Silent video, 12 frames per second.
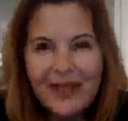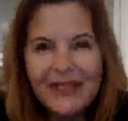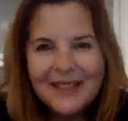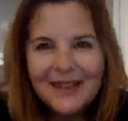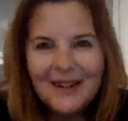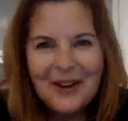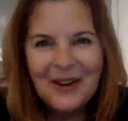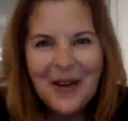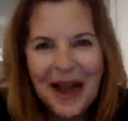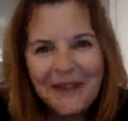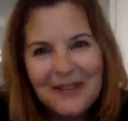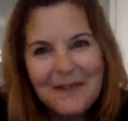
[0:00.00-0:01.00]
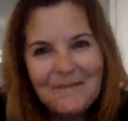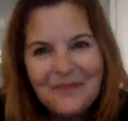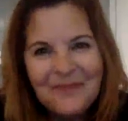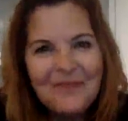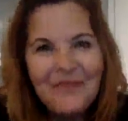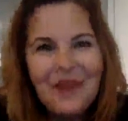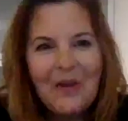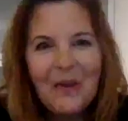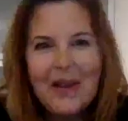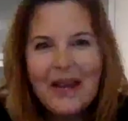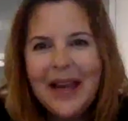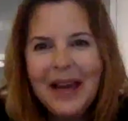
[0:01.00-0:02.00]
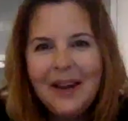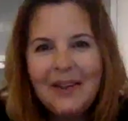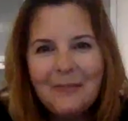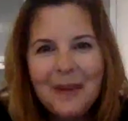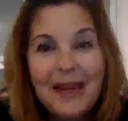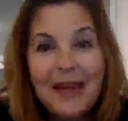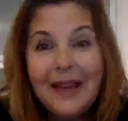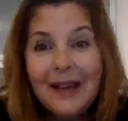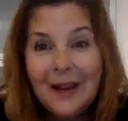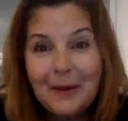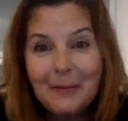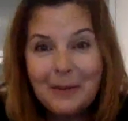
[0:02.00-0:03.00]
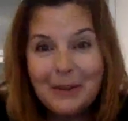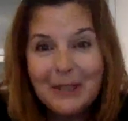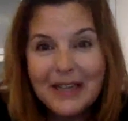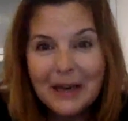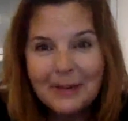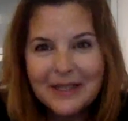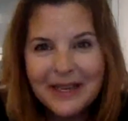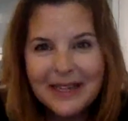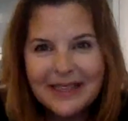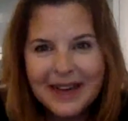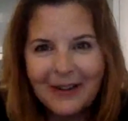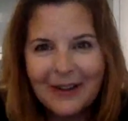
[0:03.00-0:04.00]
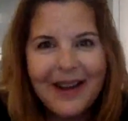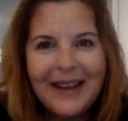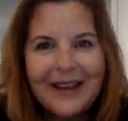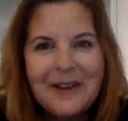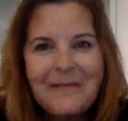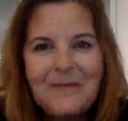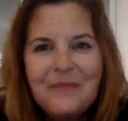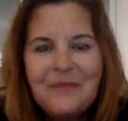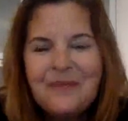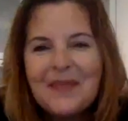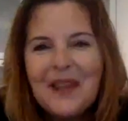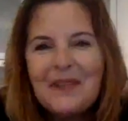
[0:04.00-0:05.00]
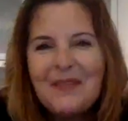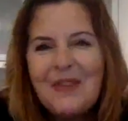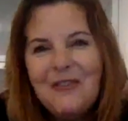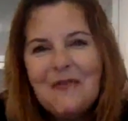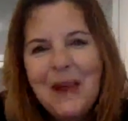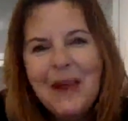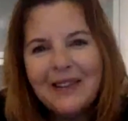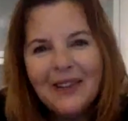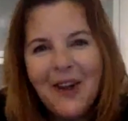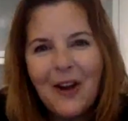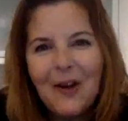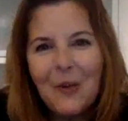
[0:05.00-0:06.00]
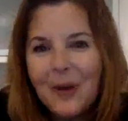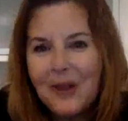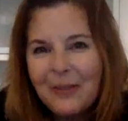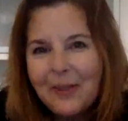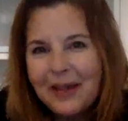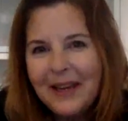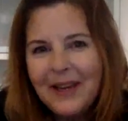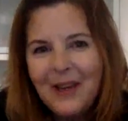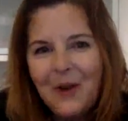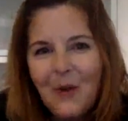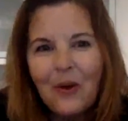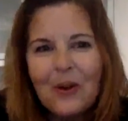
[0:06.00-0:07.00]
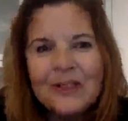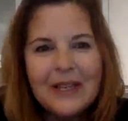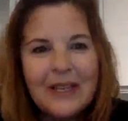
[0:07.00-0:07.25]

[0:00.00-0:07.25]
So there you have it. We have made a boozy upside down cake. If you've baked along with me, yours